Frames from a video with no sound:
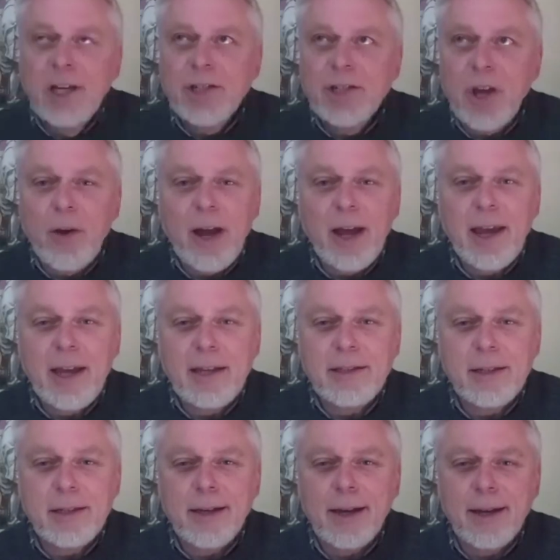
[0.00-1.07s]
So I had
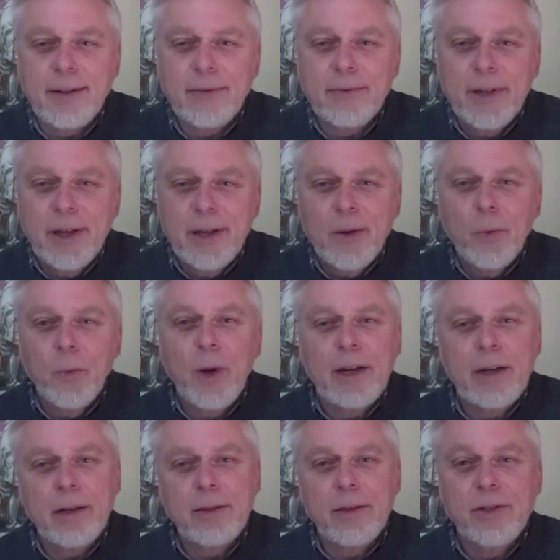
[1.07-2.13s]
to kind of
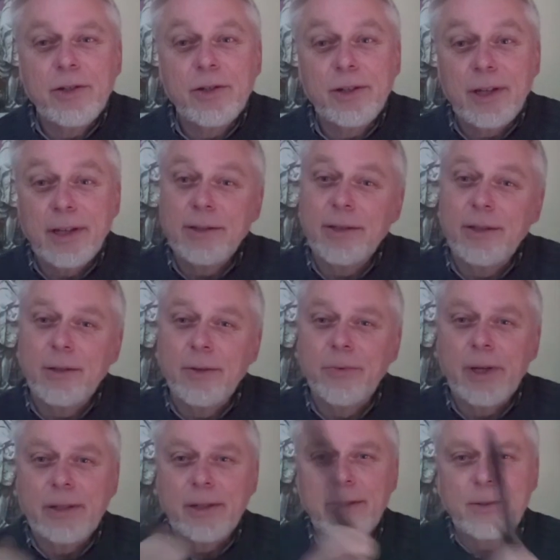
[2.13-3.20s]
wait on the journey until the
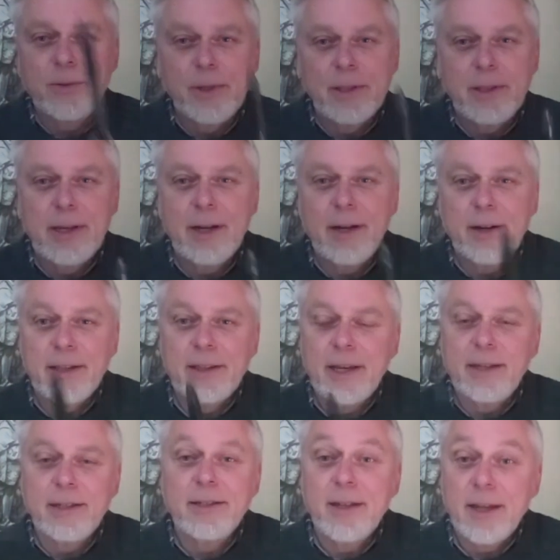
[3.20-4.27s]
records went there. And
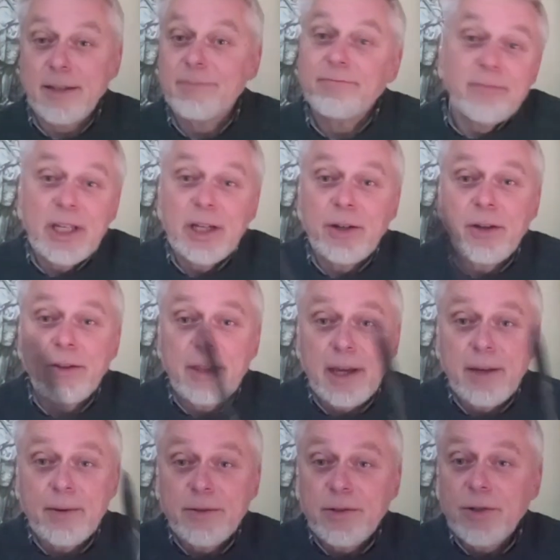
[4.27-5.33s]
they said,
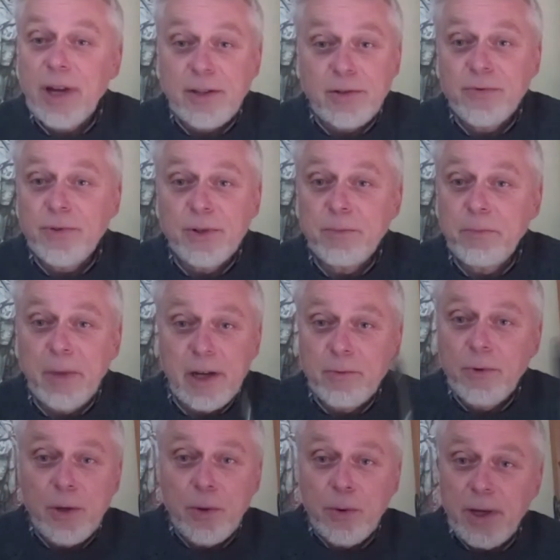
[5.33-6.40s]
they transferred my
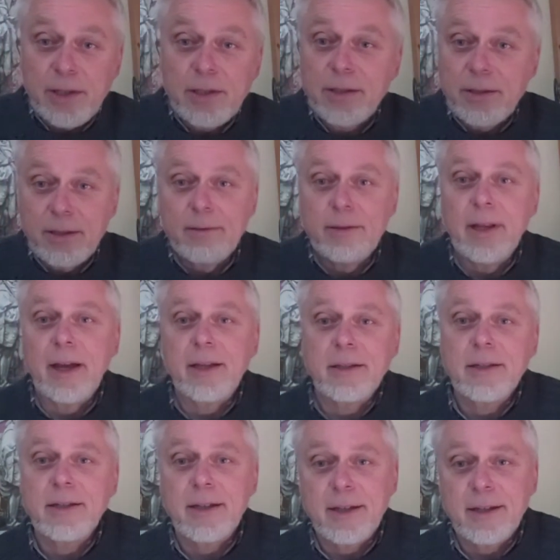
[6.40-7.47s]
request to
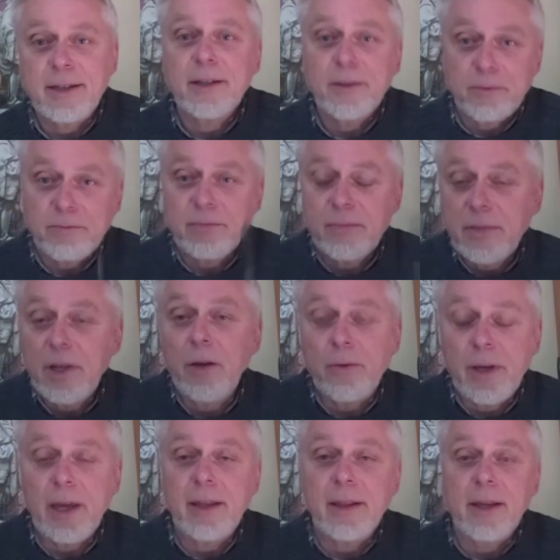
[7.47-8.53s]
Lansing, and
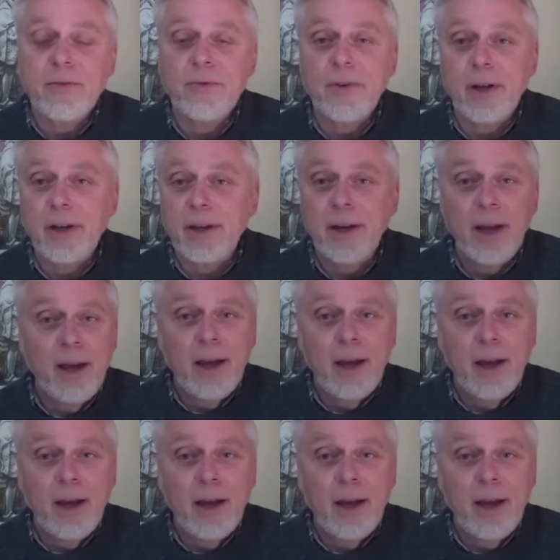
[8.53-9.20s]
okay, that's fine.